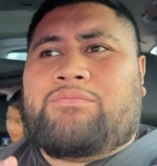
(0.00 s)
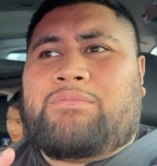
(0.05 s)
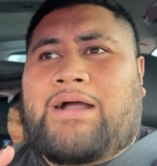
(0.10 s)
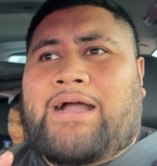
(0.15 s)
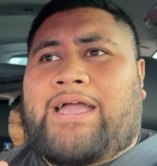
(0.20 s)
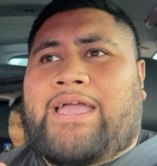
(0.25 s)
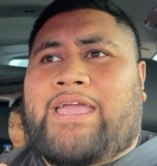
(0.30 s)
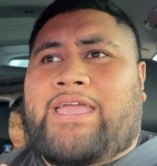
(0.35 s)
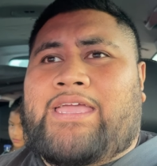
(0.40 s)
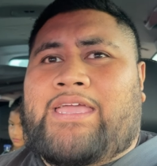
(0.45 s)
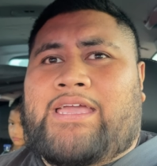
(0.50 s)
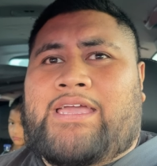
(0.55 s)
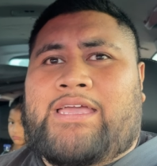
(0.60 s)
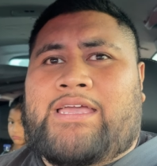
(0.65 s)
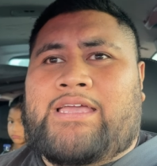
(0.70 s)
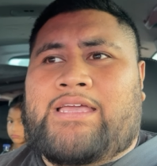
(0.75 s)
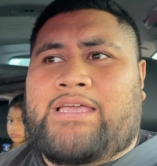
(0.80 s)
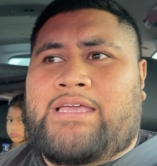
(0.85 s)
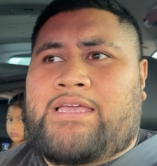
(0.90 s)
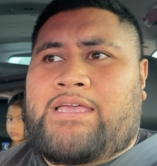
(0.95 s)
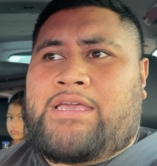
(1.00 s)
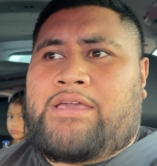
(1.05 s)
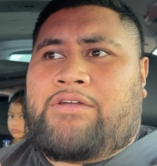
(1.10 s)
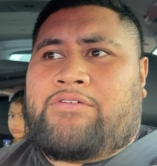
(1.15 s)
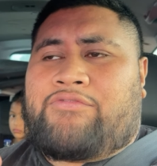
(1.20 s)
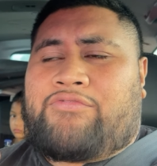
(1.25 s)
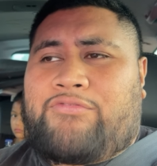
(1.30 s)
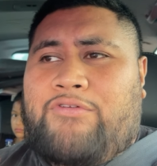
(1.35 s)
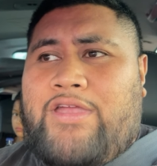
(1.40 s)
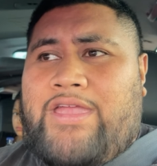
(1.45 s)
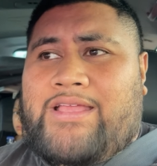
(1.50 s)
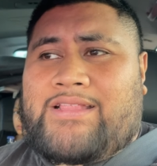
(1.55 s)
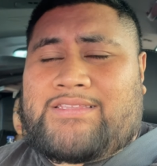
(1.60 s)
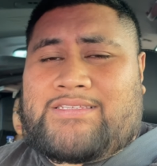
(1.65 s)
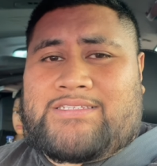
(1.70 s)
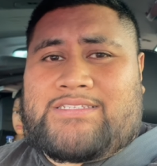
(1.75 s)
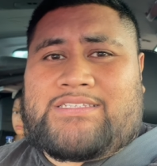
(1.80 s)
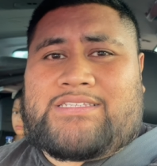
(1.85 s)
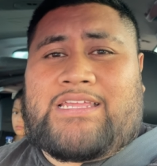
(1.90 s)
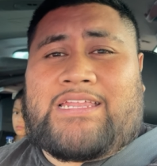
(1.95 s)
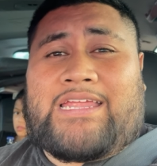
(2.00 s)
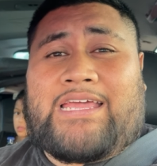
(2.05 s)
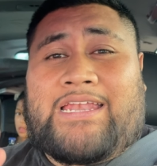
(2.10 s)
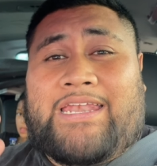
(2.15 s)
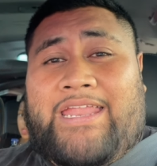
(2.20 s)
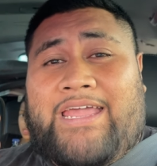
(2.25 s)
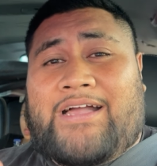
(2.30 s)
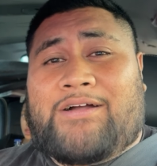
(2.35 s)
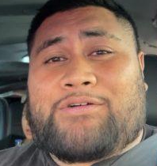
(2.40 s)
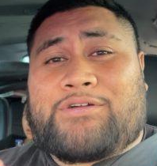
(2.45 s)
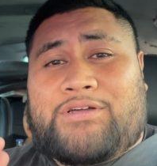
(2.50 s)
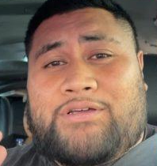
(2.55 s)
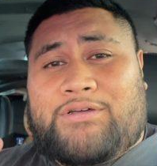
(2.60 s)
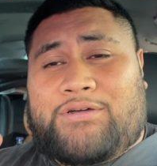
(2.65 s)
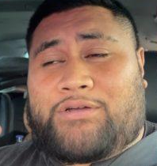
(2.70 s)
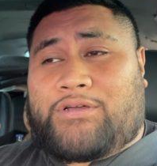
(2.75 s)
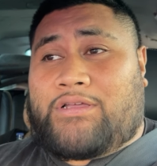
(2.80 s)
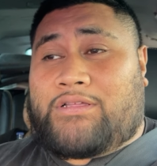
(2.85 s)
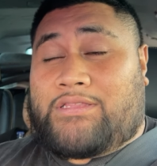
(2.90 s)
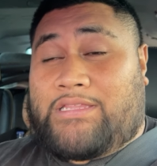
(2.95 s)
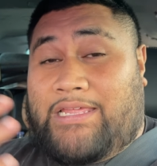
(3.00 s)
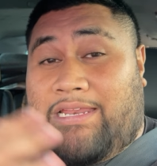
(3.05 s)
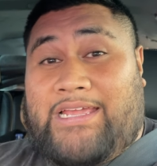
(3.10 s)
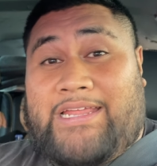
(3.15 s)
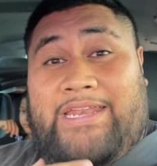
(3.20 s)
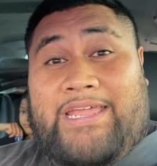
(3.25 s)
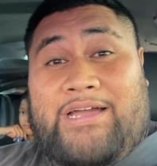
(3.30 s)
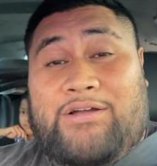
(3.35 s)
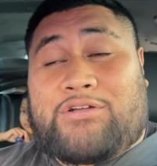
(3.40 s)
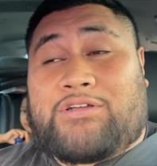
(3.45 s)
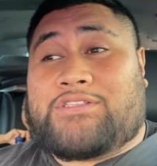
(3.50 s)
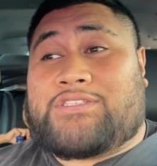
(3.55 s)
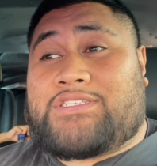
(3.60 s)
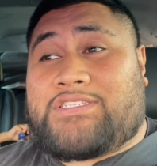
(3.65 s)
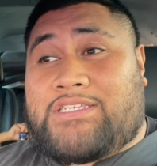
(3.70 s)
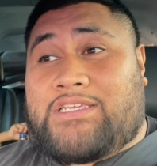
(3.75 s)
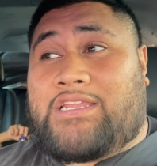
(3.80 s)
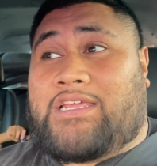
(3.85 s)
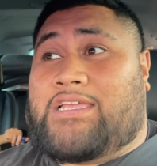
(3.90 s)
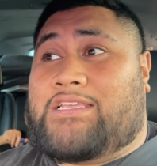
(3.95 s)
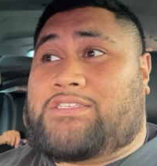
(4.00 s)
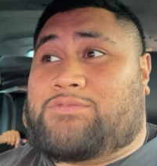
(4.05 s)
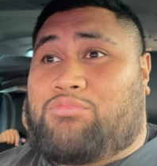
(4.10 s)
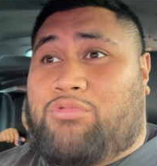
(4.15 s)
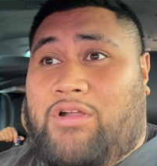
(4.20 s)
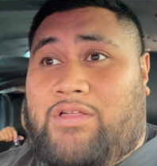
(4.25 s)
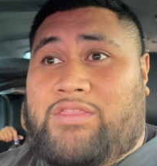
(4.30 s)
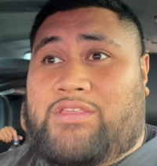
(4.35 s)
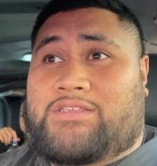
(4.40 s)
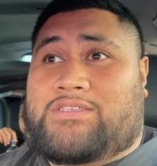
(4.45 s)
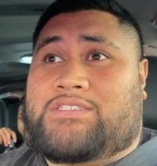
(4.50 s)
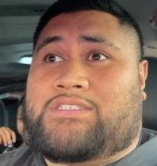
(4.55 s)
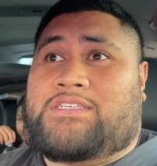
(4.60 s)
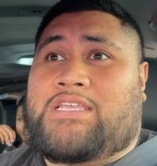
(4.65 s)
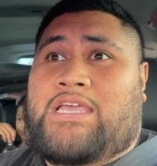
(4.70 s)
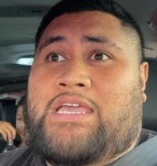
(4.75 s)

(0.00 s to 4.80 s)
my friends that I now consider as brothers,